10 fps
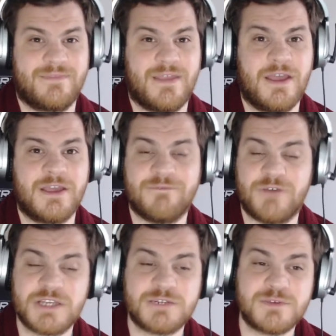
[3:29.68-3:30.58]

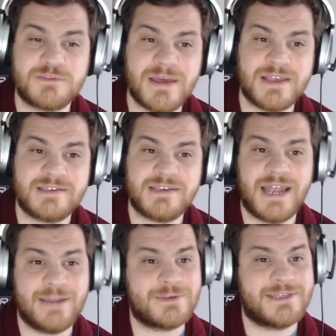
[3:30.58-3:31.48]
Conversion was missed, and it
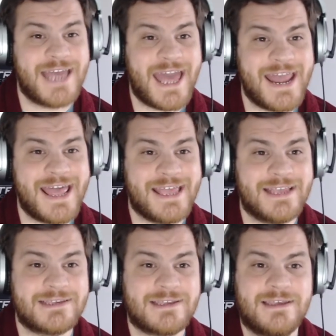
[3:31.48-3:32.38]
was
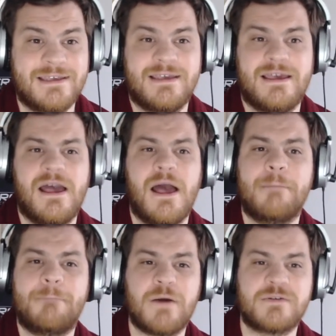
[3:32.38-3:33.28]
10-8.
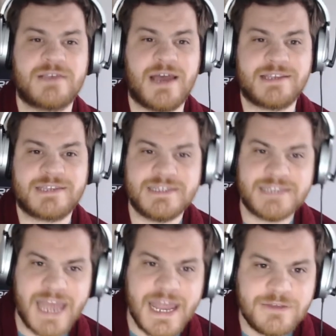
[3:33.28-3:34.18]
Both sides
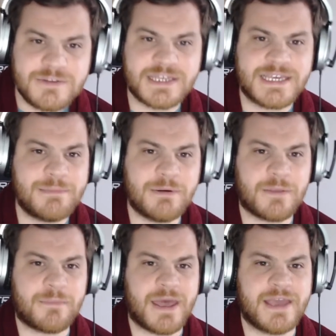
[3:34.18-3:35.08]
continued to keep up the
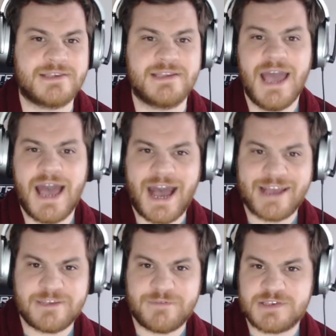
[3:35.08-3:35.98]
pace.
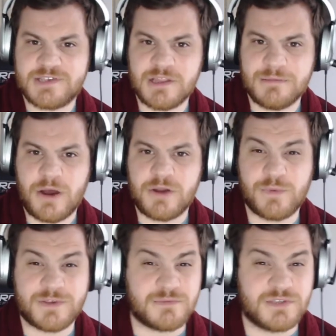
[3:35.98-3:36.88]
Asafa Solomona with
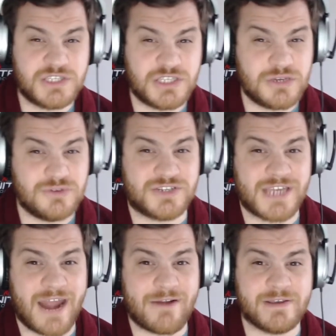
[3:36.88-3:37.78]
some huge
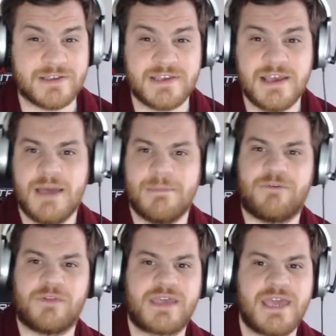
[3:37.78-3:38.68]
carries before
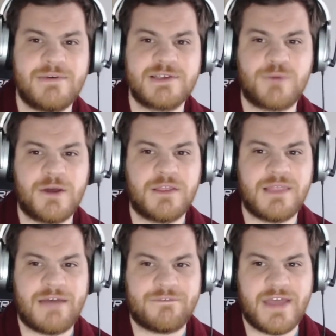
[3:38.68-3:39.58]
the Kiwis worked the
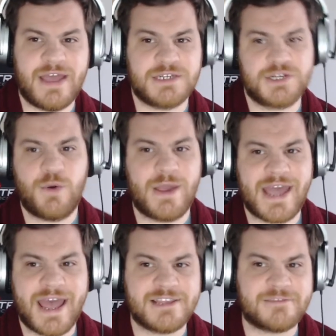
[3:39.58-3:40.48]
left edge. Quick
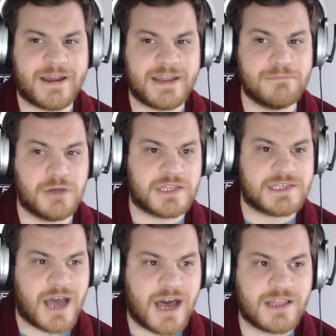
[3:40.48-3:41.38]
hands finding
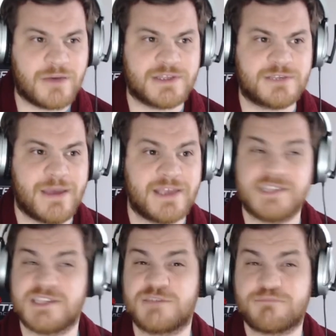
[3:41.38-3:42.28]
Mulatalo in space to
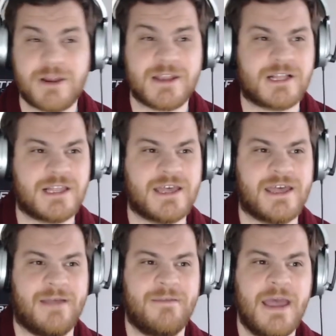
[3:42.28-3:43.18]
sprint clear
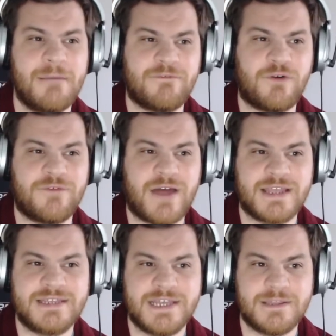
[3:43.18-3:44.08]
before finding
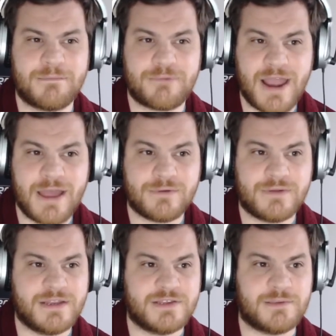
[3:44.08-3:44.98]
Dylan Brown
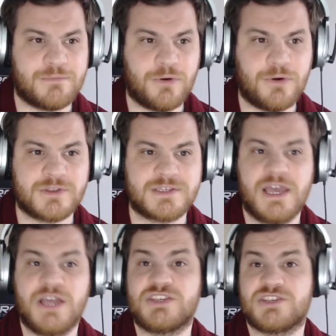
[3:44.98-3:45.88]
in support
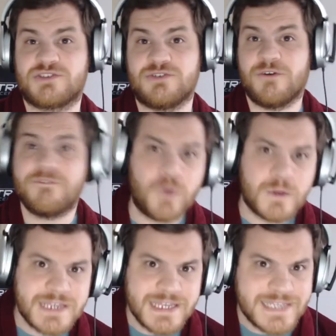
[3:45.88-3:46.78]
to score
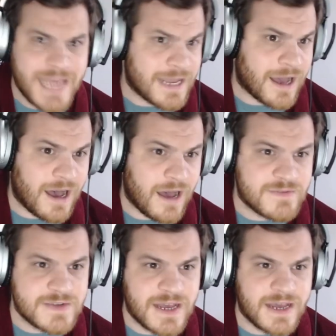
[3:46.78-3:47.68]
14-10 at half
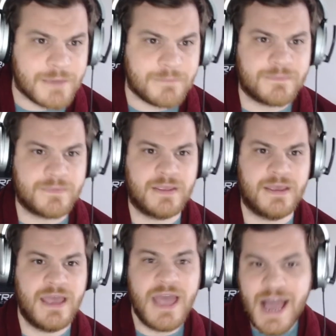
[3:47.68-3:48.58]
time.
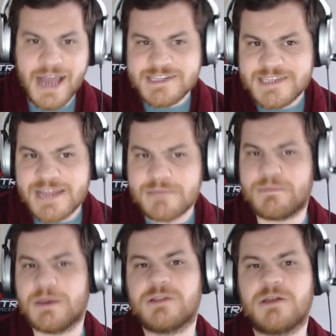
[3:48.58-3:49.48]
I said in
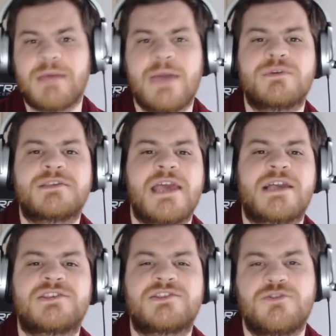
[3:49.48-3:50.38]
build-up it would take a
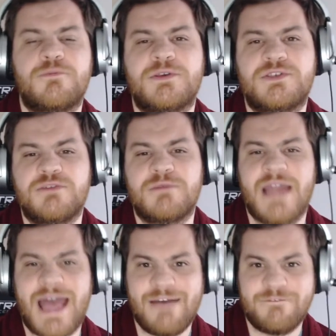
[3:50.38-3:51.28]
superhuman
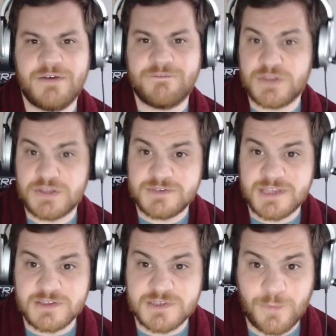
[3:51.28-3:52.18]
effort for New
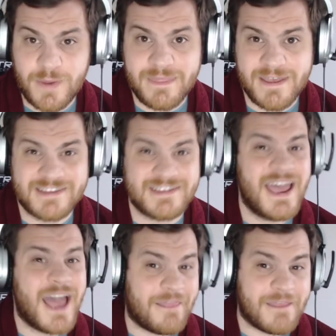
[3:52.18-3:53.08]
Zealand to win this,
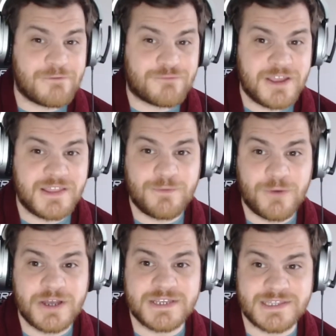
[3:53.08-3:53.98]
and they really
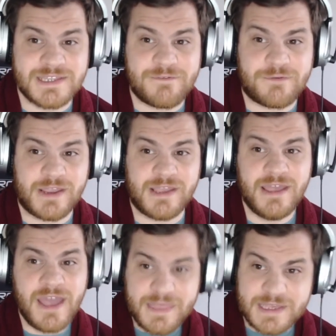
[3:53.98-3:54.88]
were delivering.
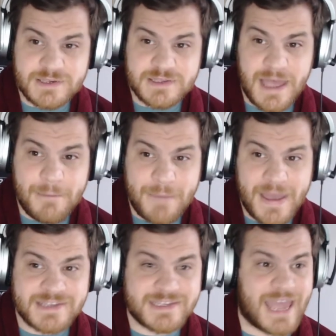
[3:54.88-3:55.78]
This is their
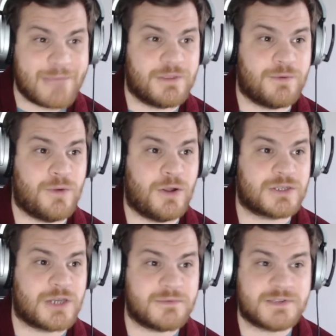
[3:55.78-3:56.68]
best game at the World
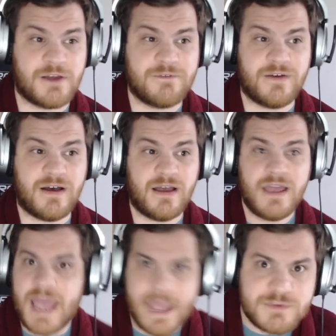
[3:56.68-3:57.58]
Cup so far.
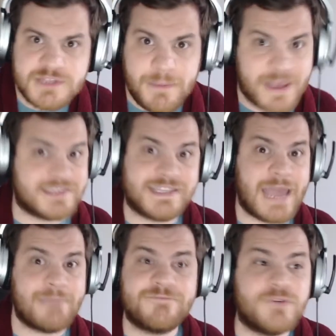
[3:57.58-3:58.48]
It was the best
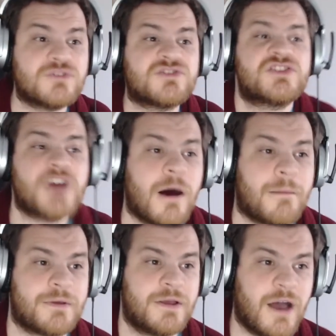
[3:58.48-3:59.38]
game full stop
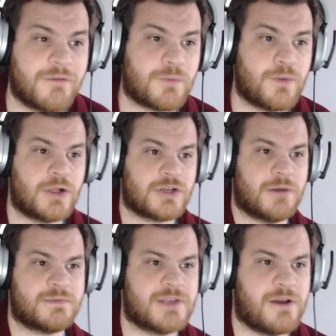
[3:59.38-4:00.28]
of the World Cup
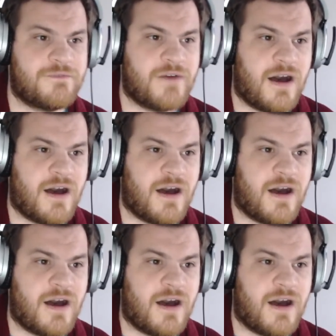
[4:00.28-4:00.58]
so far.